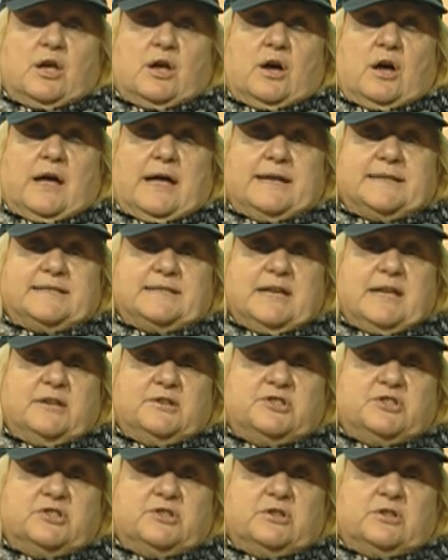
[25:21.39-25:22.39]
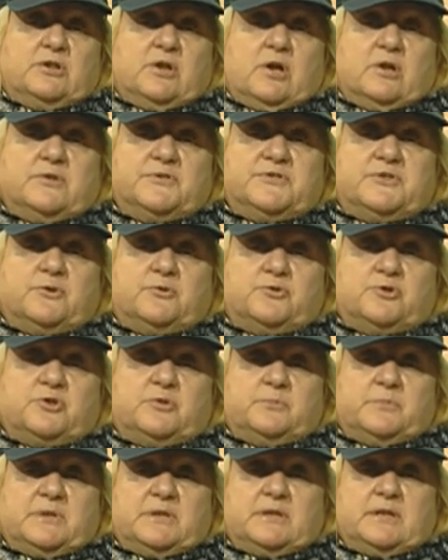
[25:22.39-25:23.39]
attention in all
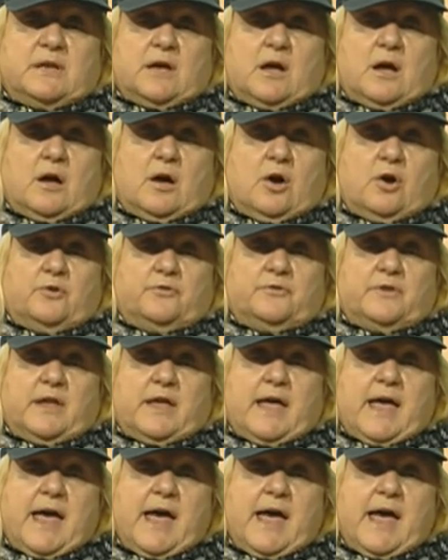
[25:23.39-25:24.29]
social media on the